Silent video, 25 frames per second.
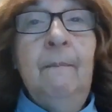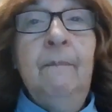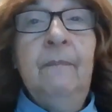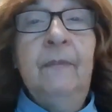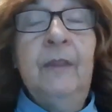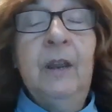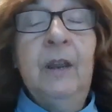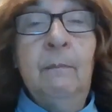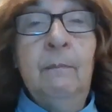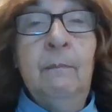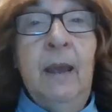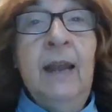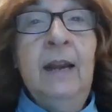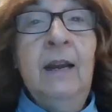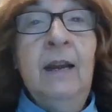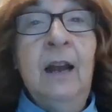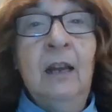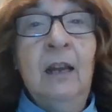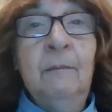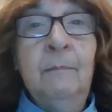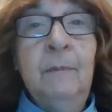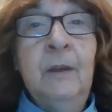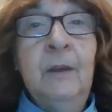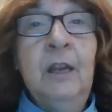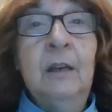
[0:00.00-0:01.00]
there may
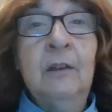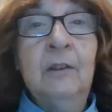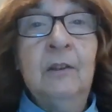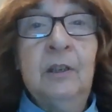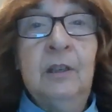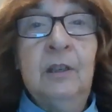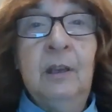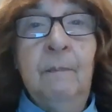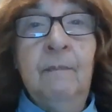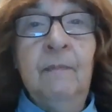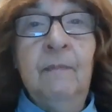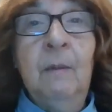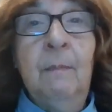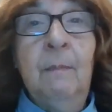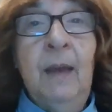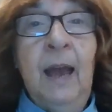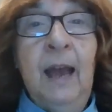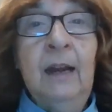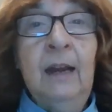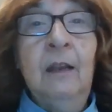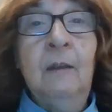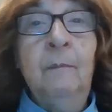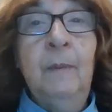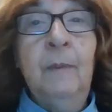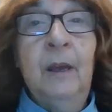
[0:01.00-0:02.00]
not be a
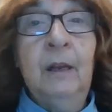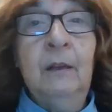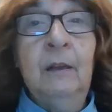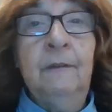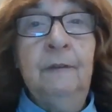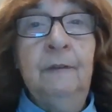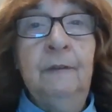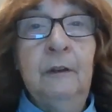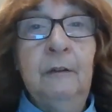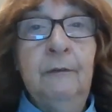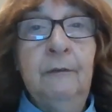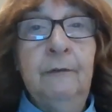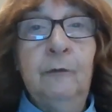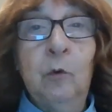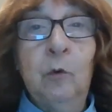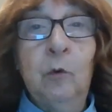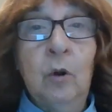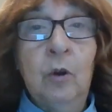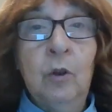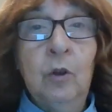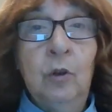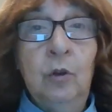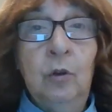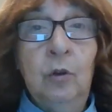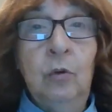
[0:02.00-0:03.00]
symptomatic benefit for
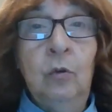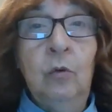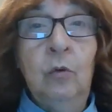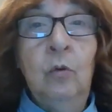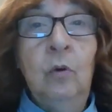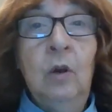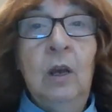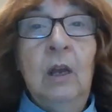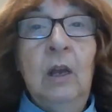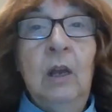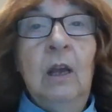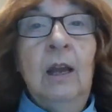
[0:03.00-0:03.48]
you.